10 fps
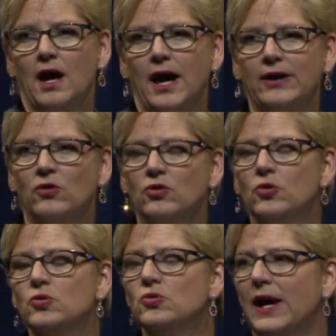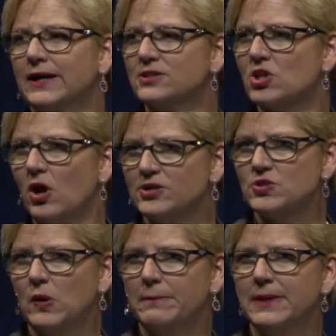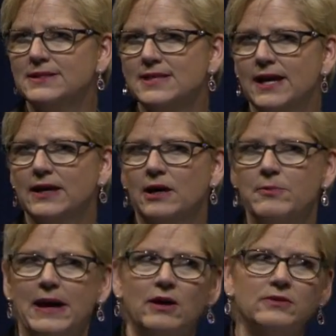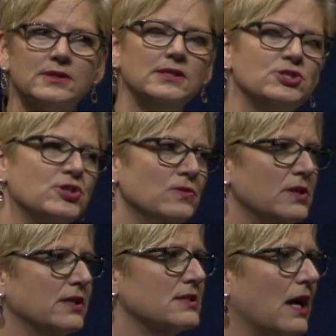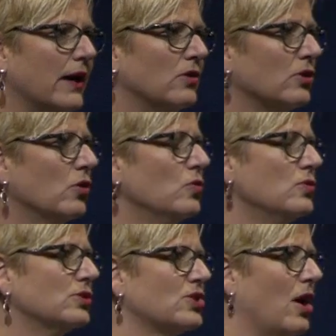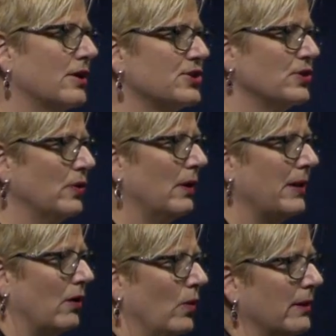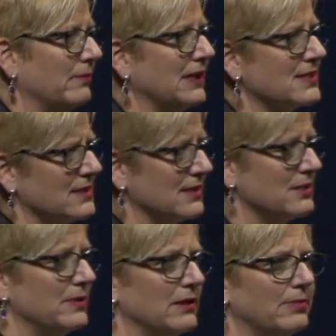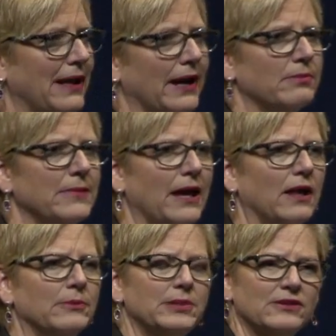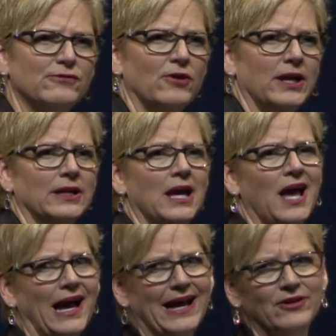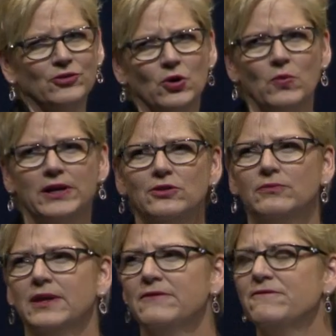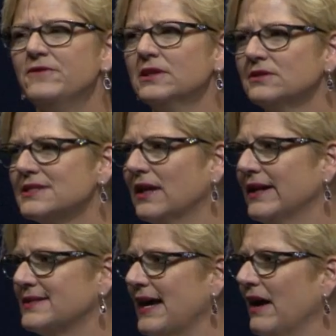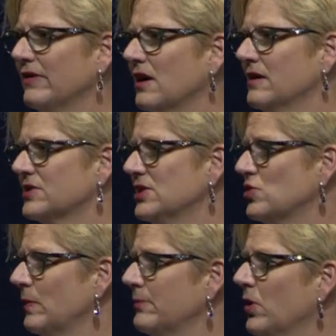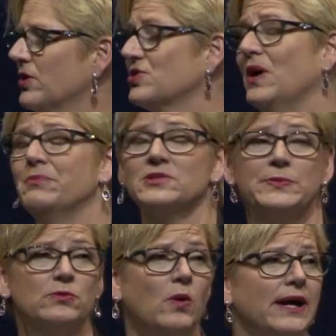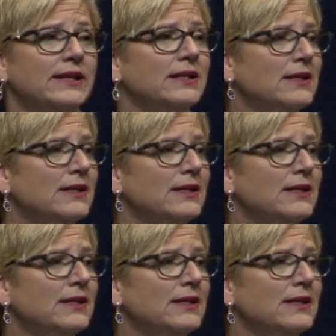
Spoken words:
I don't know who I can talk to on Monday about these shootings. I don't know who to talk to about what it means to be a black male and be afraid. I don't know what it feels like to have a conversation with my boss, who happens to be white.